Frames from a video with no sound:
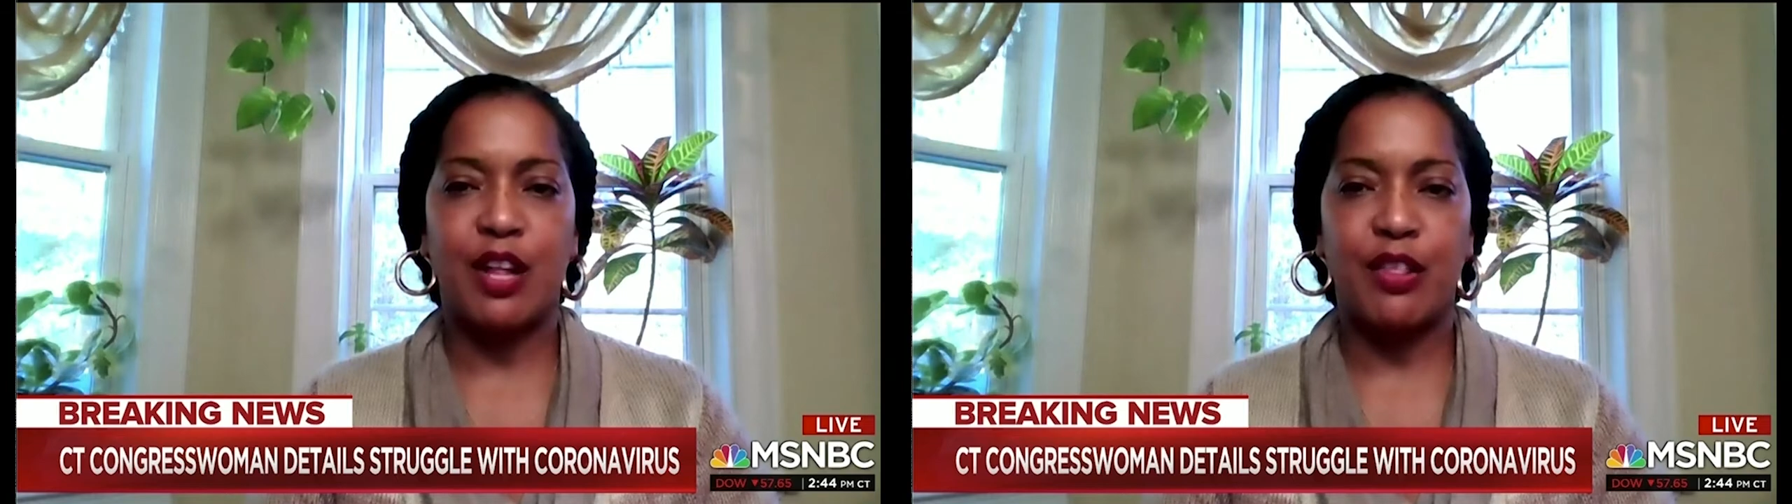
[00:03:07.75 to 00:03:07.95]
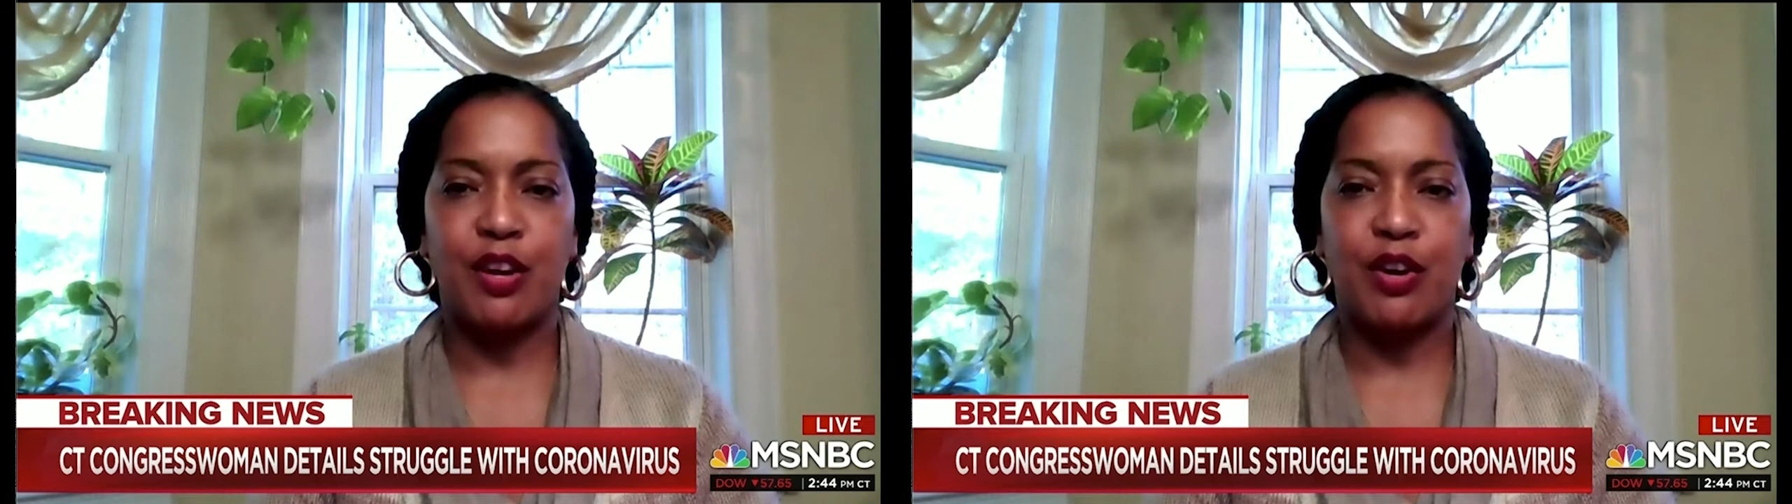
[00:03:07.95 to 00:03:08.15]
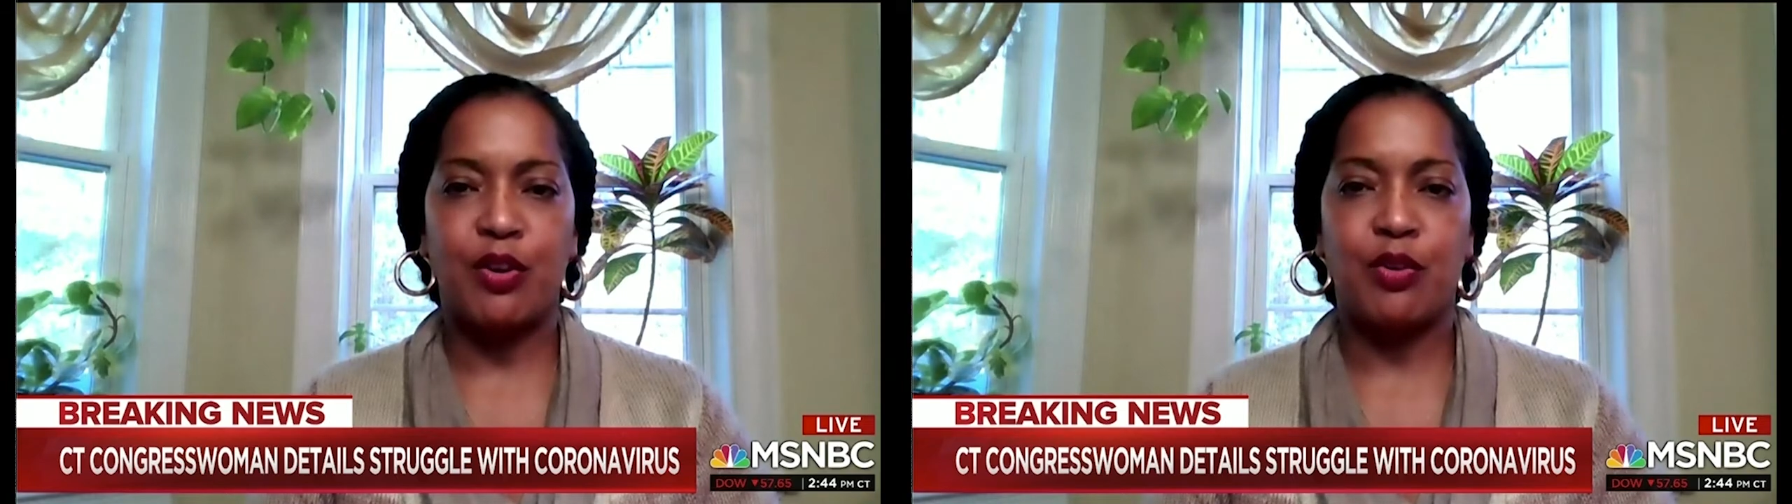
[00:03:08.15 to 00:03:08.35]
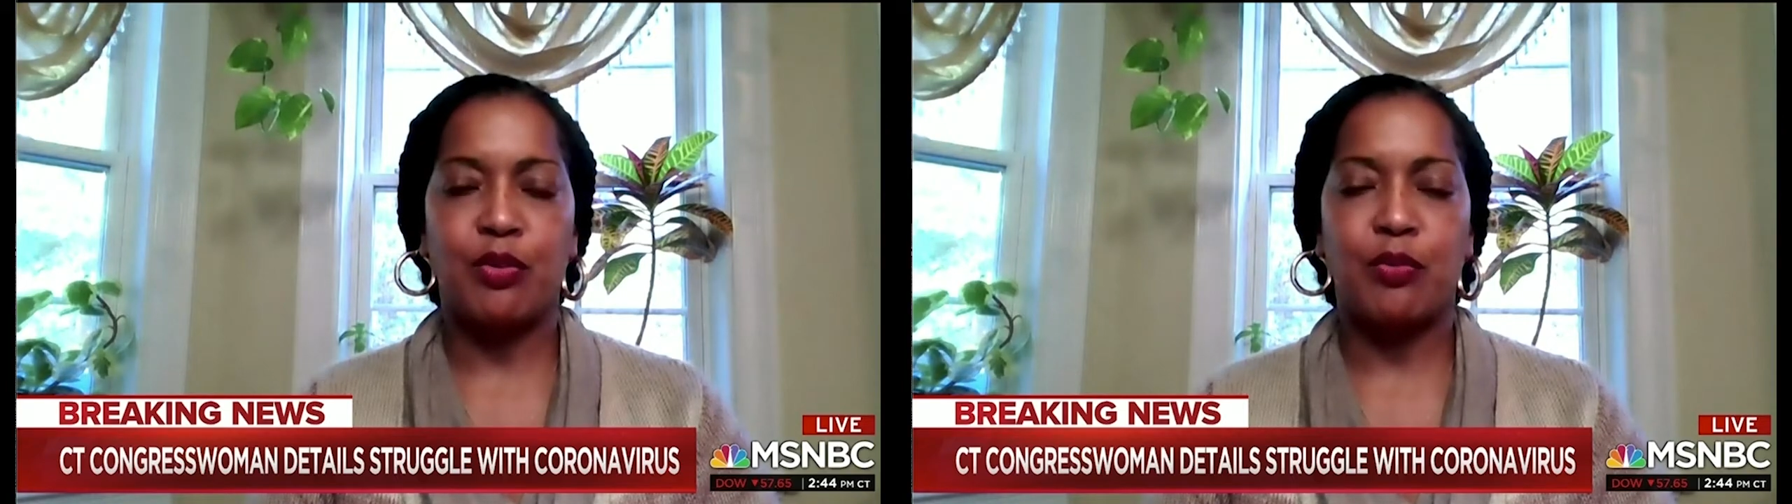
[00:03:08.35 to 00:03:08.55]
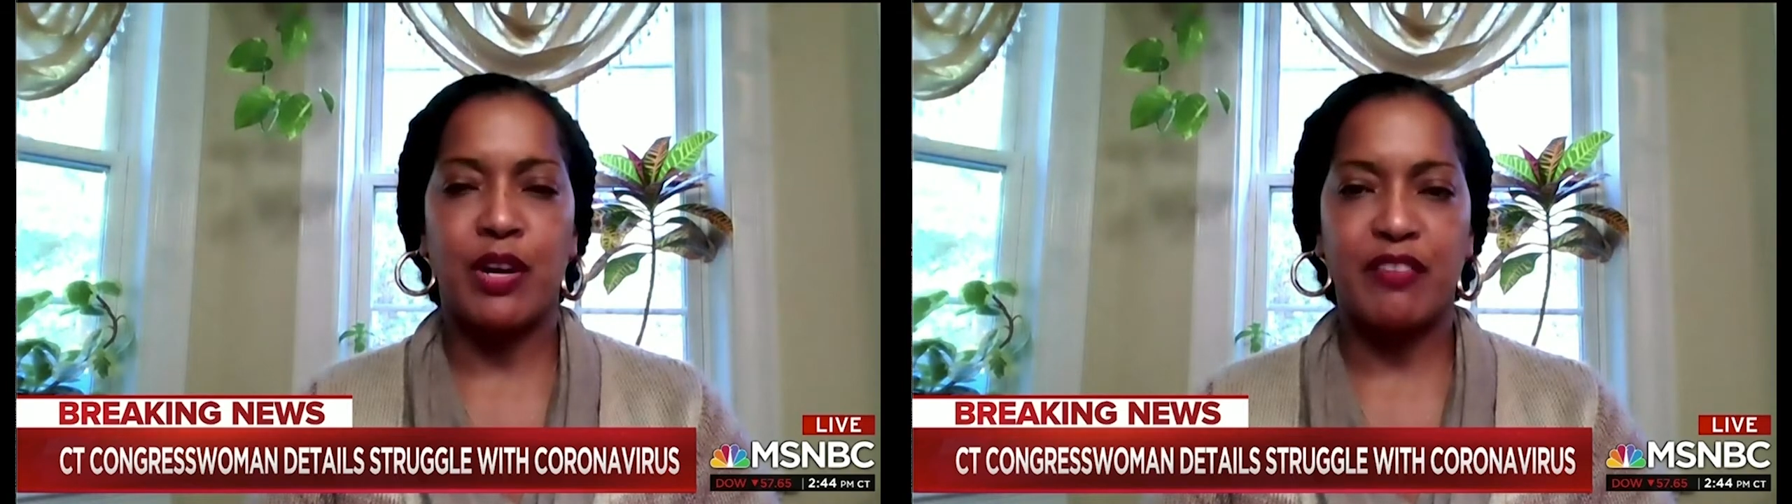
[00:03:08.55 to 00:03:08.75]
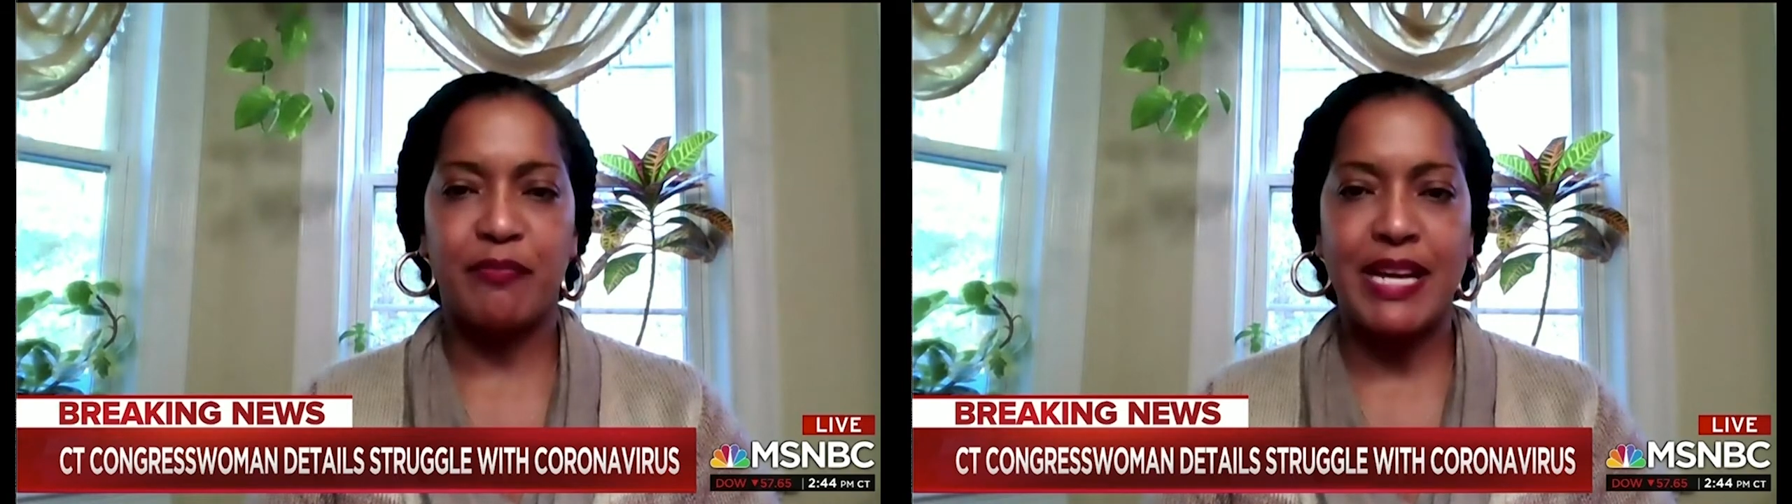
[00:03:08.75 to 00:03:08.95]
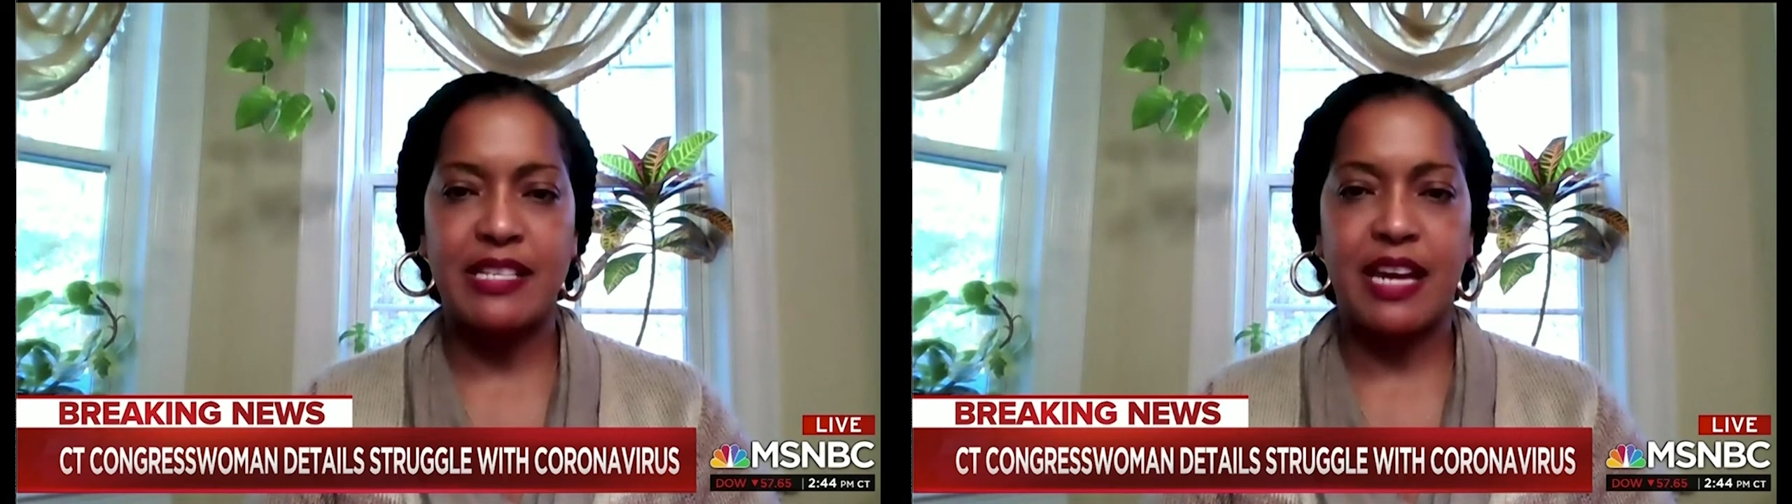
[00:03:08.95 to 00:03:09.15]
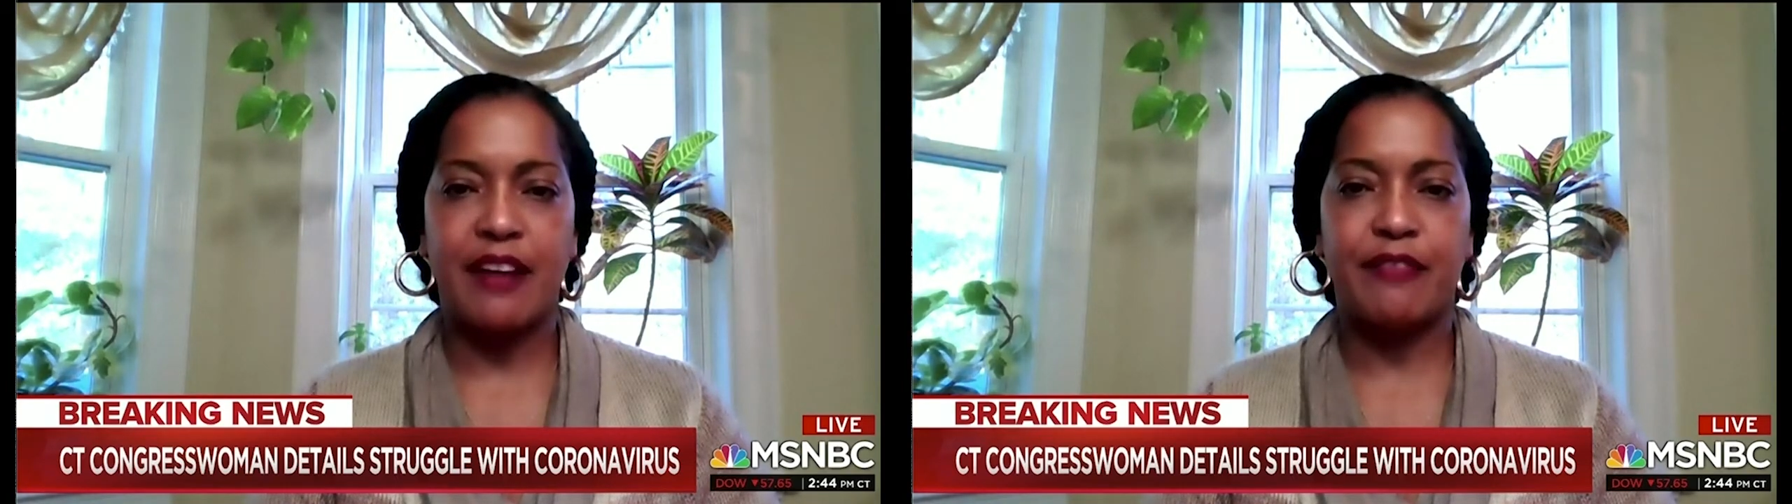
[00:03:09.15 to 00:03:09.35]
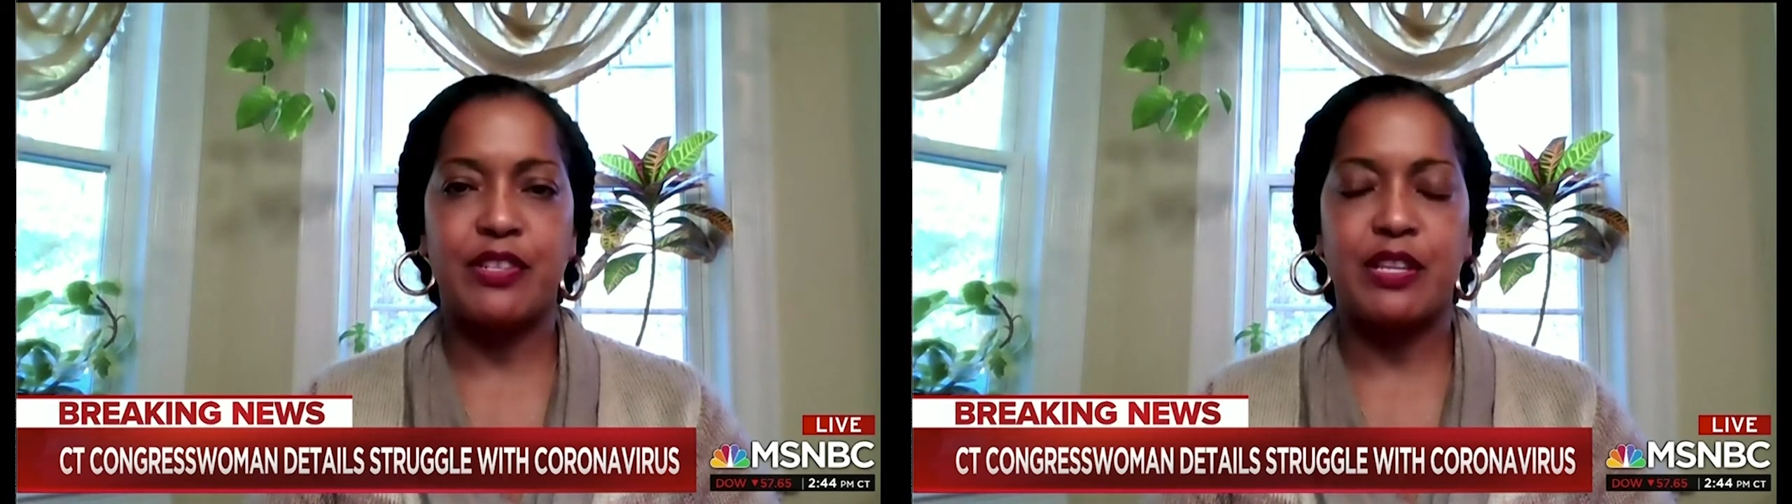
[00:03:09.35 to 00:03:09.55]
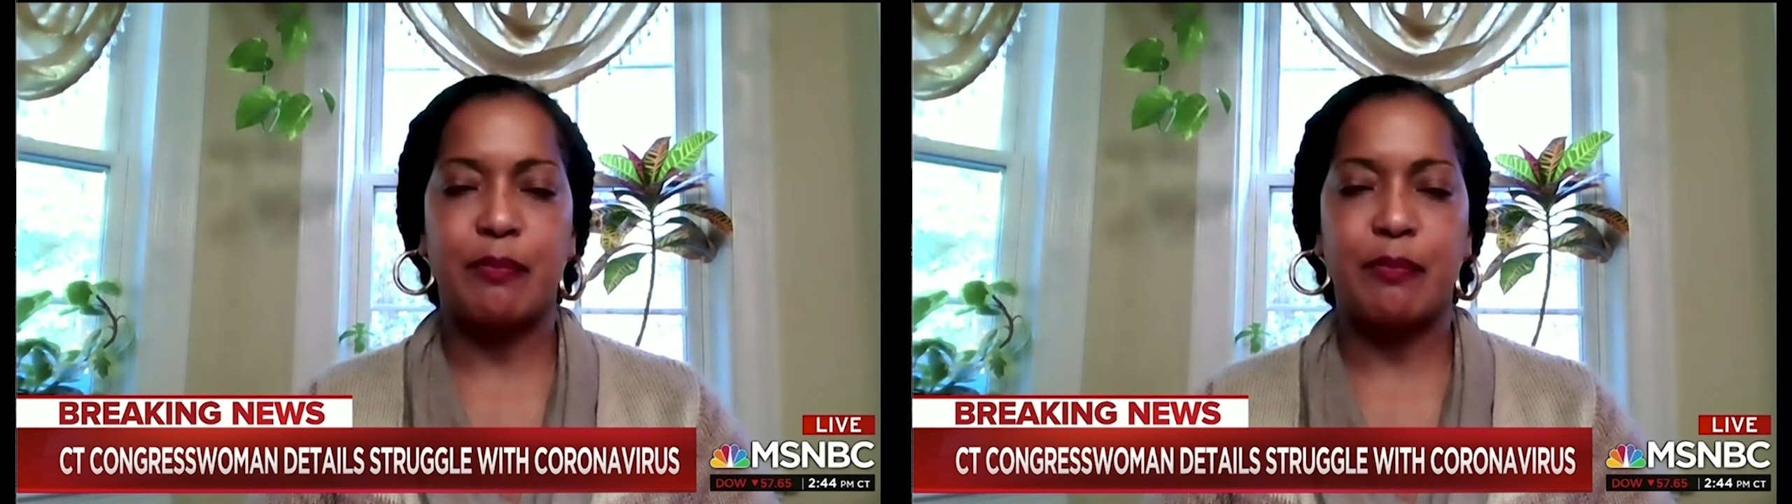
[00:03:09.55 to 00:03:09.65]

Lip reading: although one of my staffers